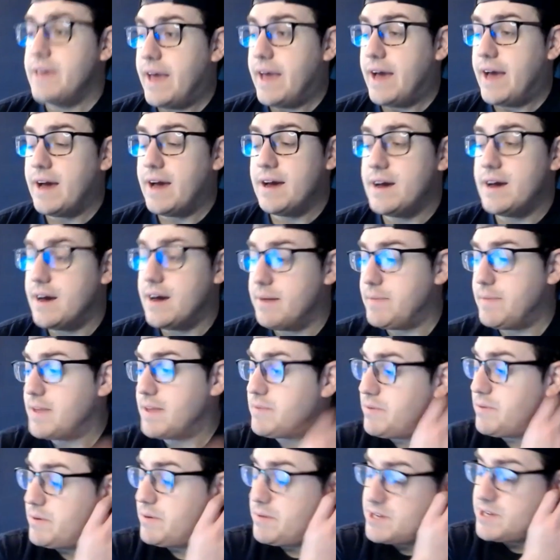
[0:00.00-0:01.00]
yeah, um,
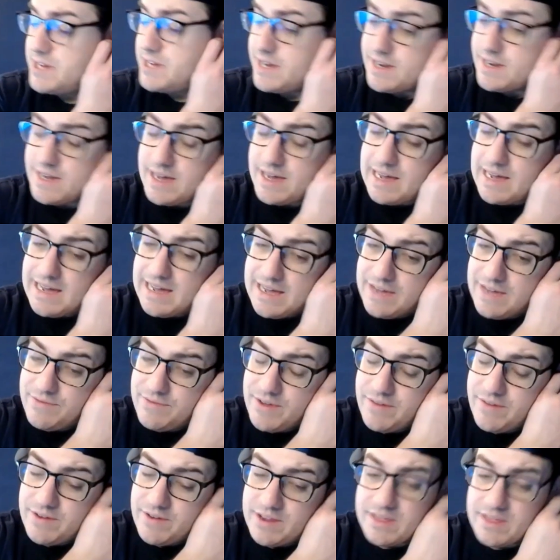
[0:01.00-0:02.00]
that's pretty much it. Uh,
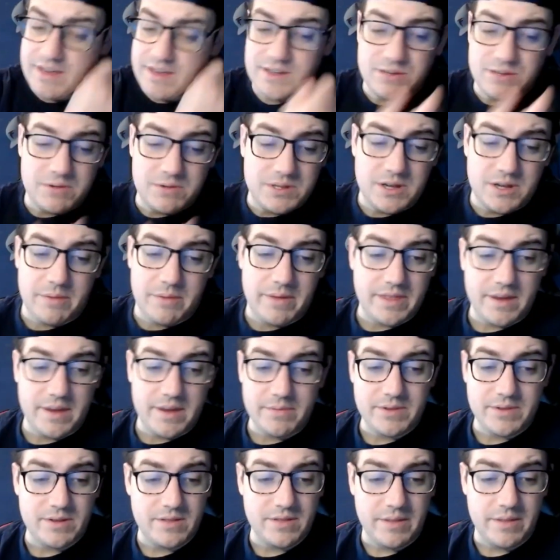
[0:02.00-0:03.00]
if you have anything else you want to talk about
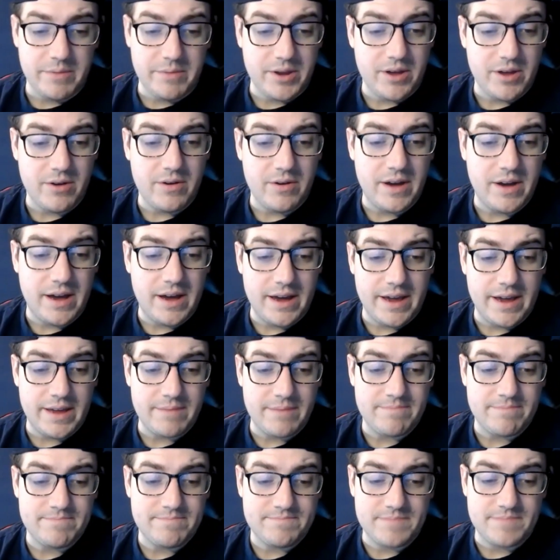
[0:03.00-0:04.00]
the episode, let me know.
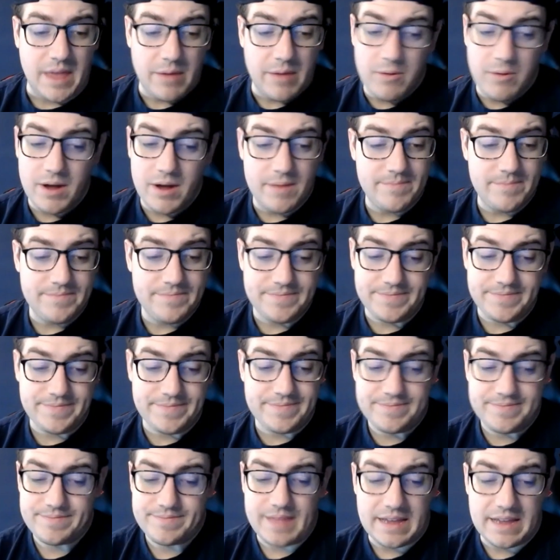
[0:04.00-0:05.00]
I I well,
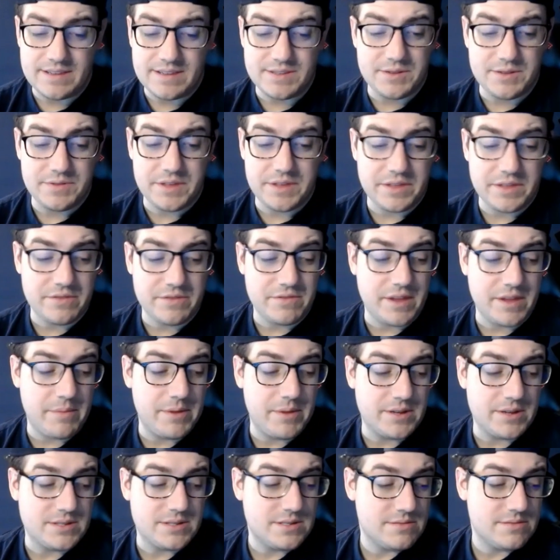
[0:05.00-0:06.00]
I just don't think there's
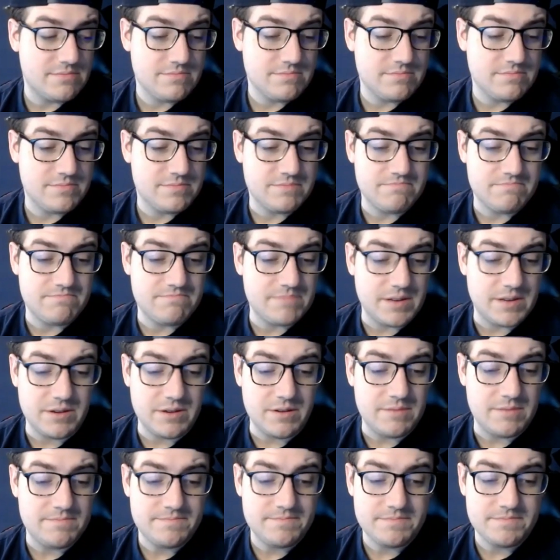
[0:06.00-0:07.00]
that much at
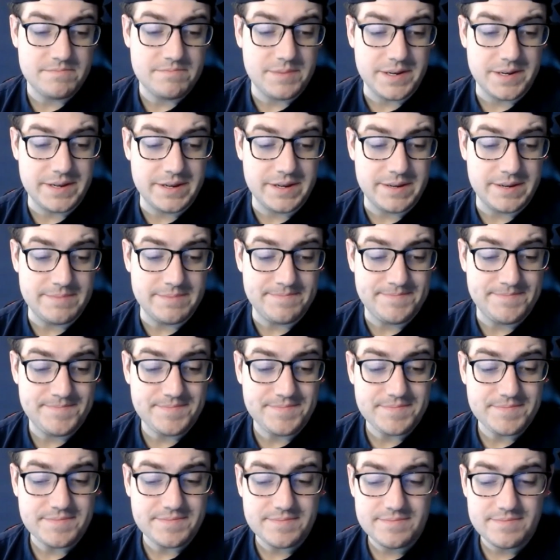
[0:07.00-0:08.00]
all. But um,
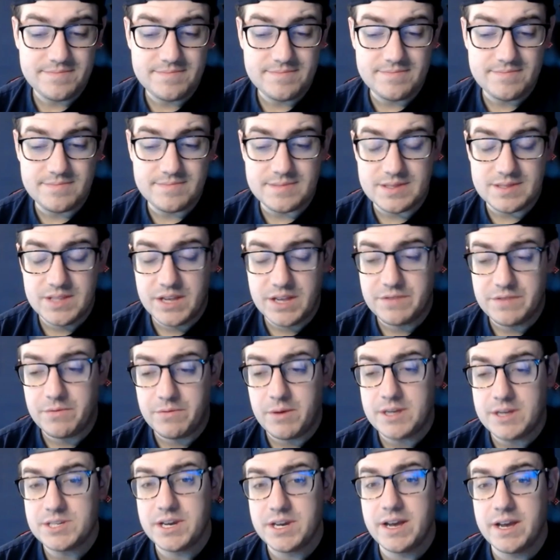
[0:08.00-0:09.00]
thanks
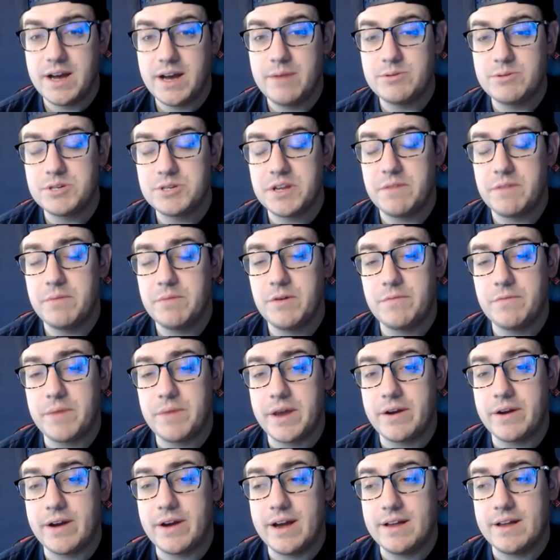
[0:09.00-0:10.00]
for watching. Uh, we should have Milf
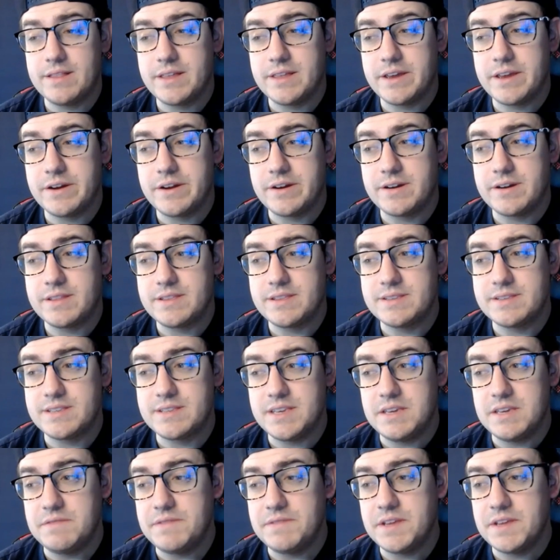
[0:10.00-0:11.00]
Manor out later
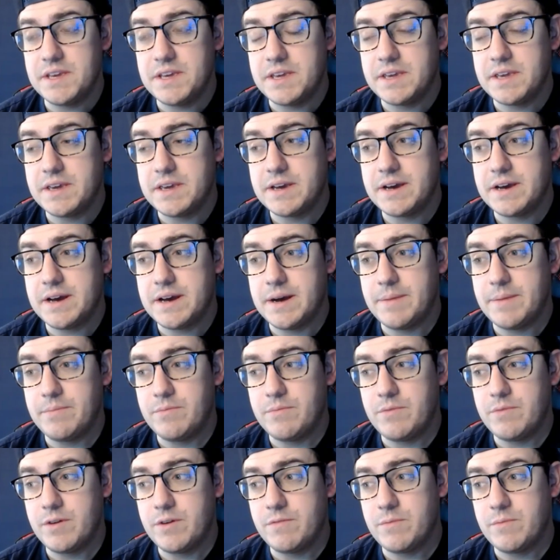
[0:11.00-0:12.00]
this evening.
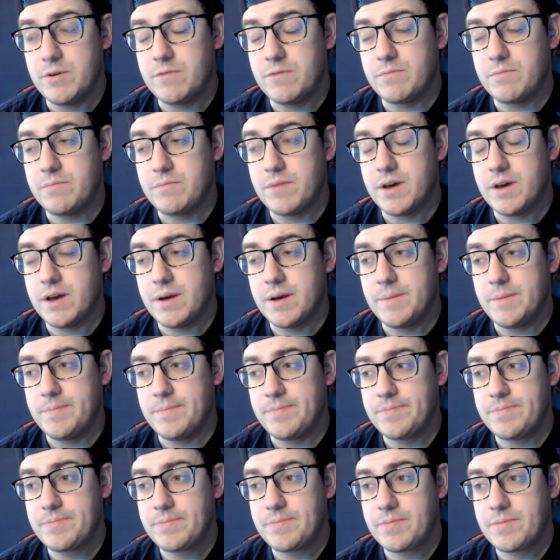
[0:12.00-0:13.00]
Um, we have Milf
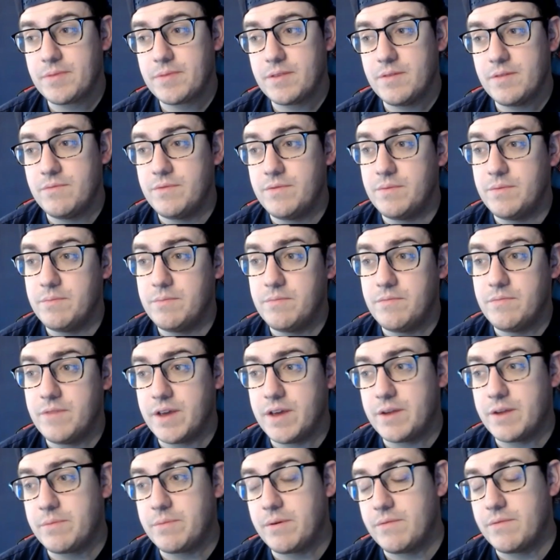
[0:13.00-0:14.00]
um
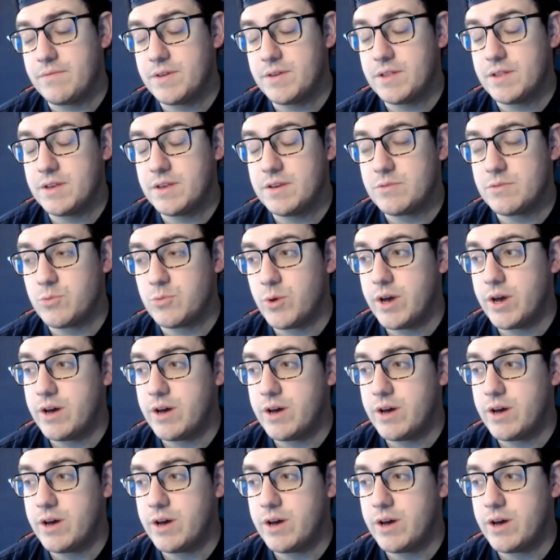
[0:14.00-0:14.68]
Vanderpump Villa as